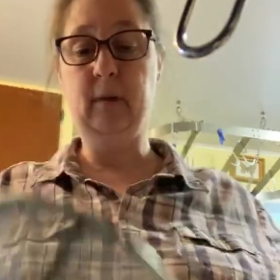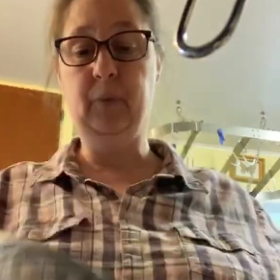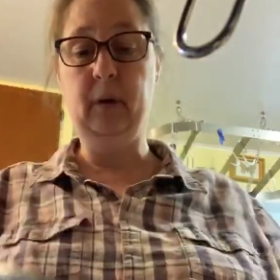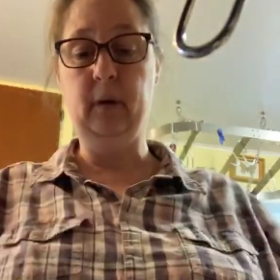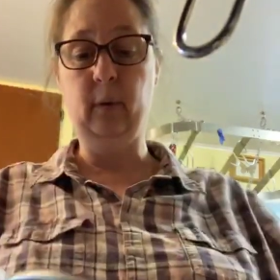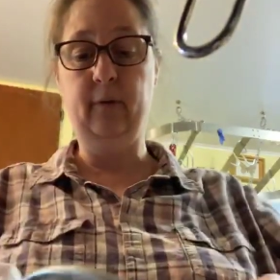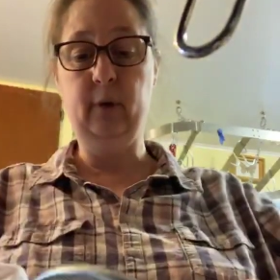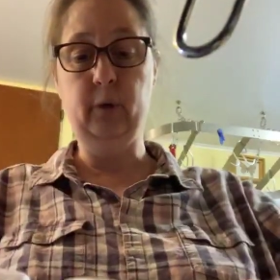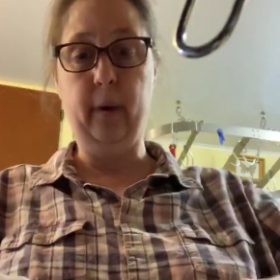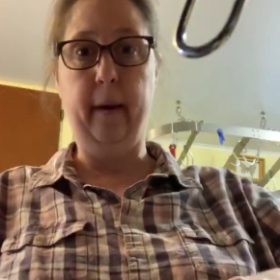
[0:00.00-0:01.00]
put it in the
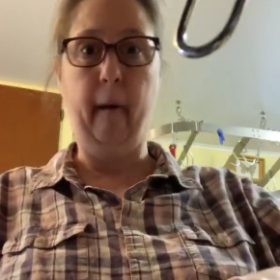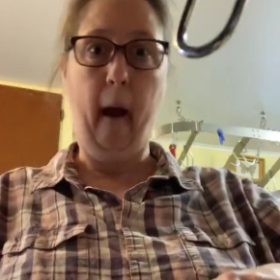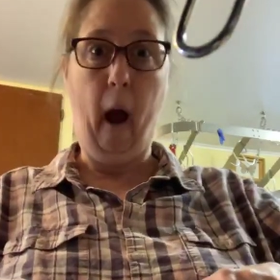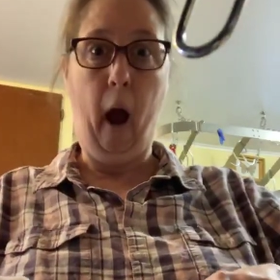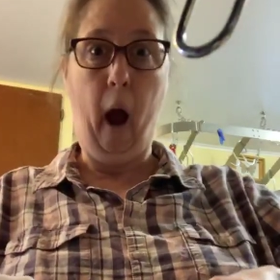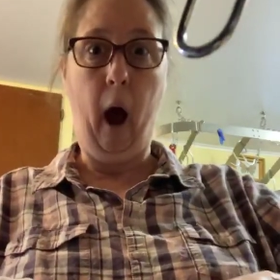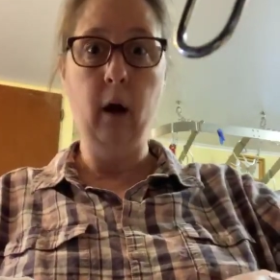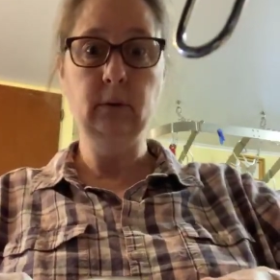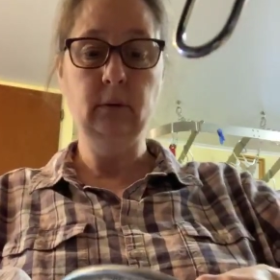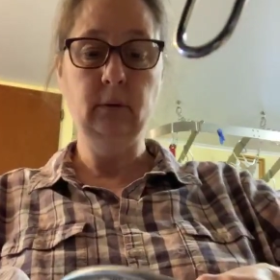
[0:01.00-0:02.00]
refrigerator.
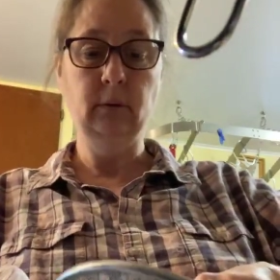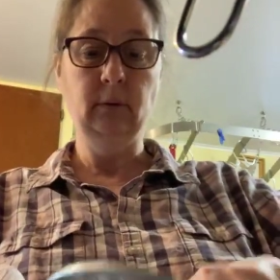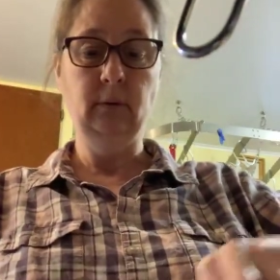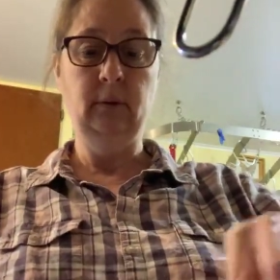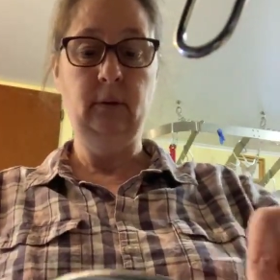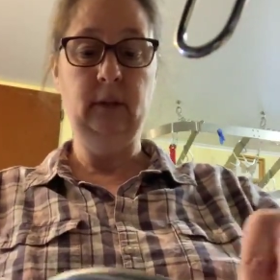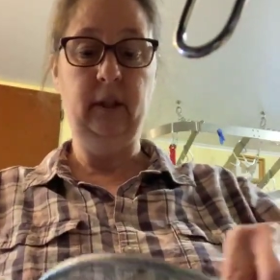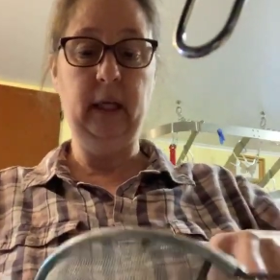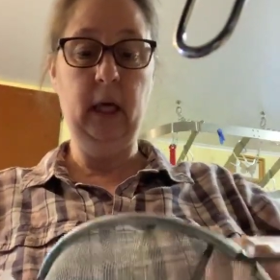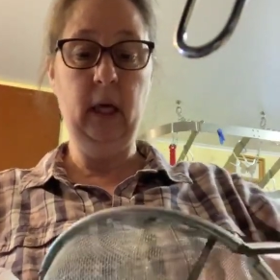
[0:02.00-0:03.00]
You
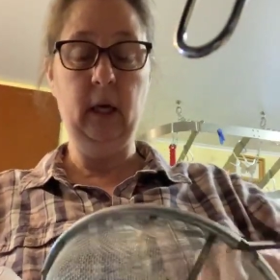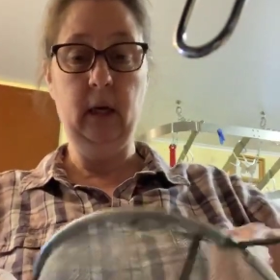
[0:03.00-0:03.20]
think?